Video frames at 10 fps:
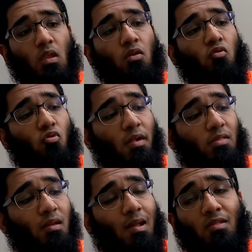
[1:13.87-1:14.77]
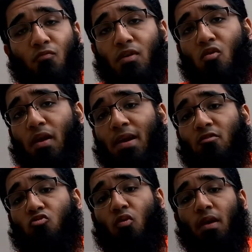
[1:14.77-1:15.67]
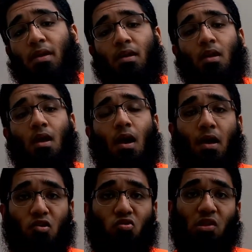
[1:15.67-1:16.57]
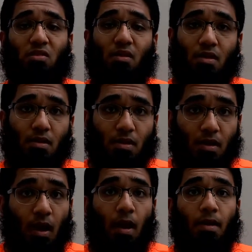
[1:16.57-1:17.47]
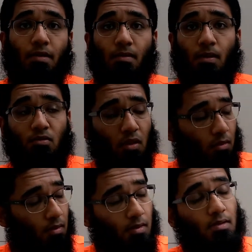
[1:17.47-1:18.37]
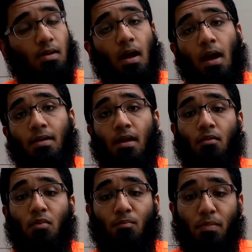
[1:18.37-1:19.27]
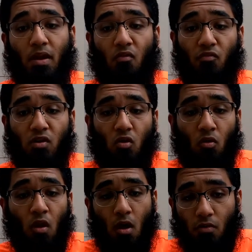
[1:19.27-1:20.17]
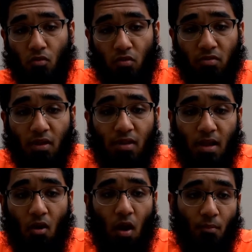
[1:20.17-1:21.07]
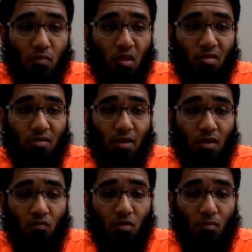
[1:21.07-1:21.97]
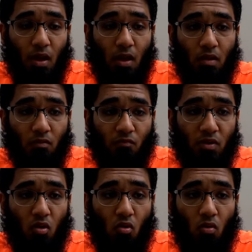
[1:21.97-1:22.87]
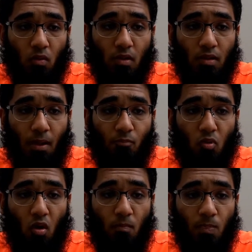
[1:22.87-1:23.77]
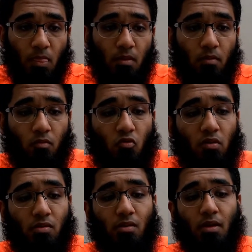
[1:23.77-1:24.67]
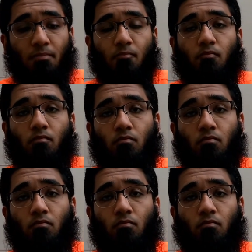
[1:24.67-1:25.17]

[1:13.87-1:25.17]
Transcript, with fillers: You can see it's Windows eight running. I just can't I just can't I mean bare window. So still now I'm just sticking with my Windows laptop. You can see